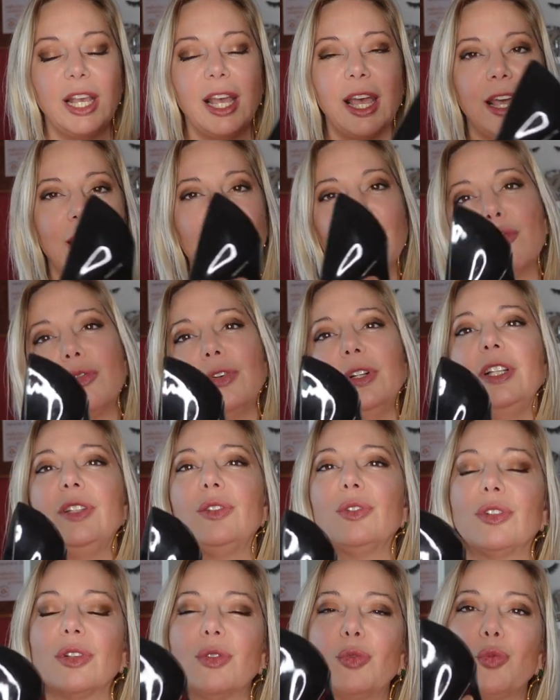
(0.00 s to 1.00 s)
and I really
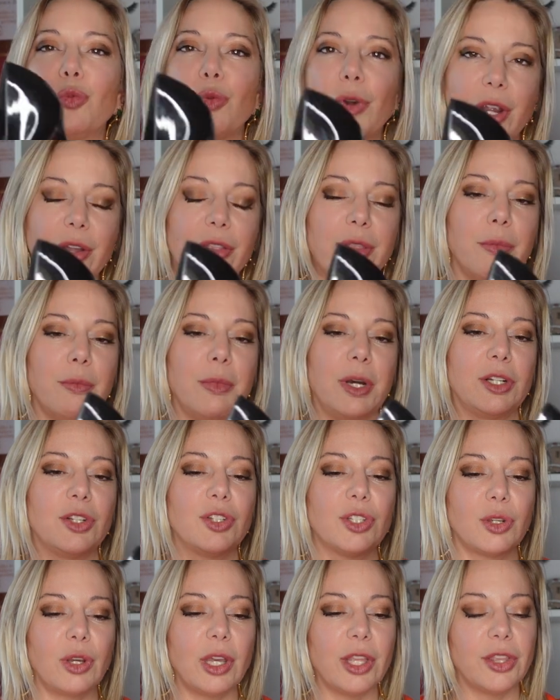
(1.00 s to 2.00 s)
do not wear them much
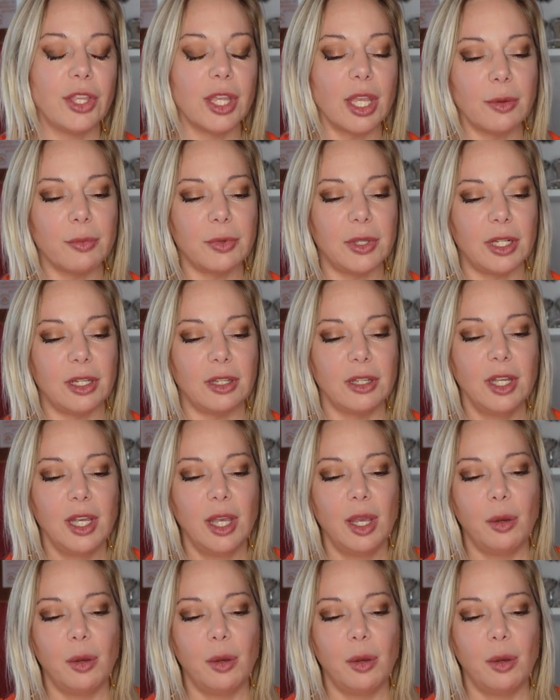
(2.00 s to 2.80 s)
so I think I'm gonna